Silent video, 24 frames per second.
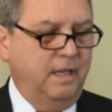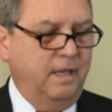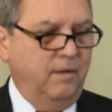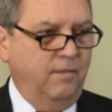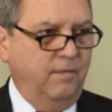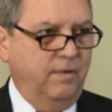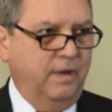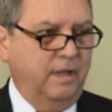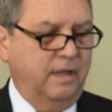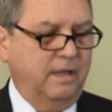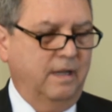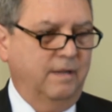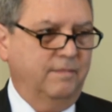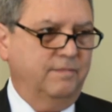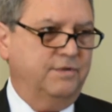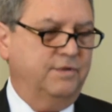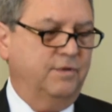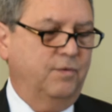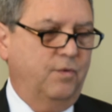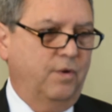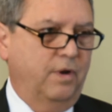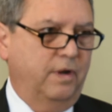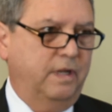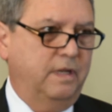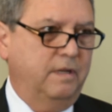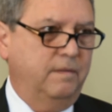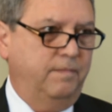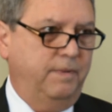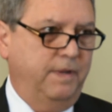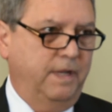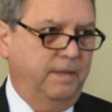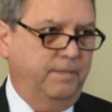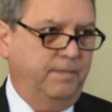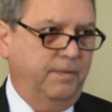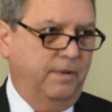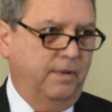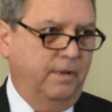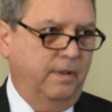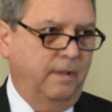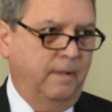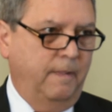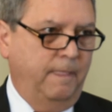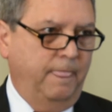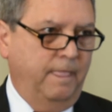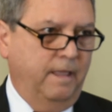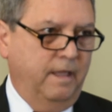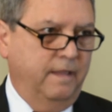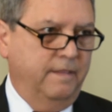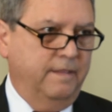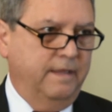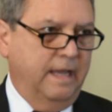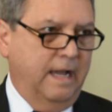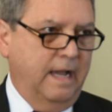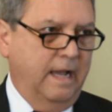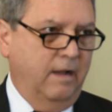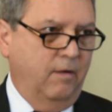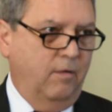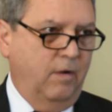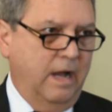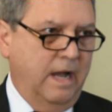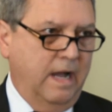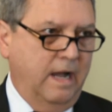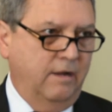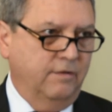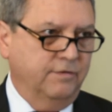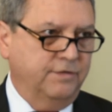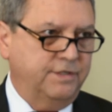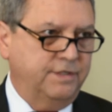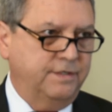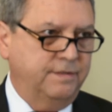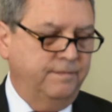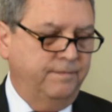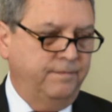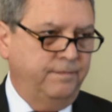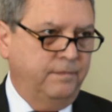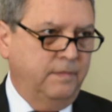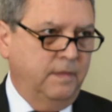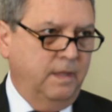when it comes to working people in the Iowa House.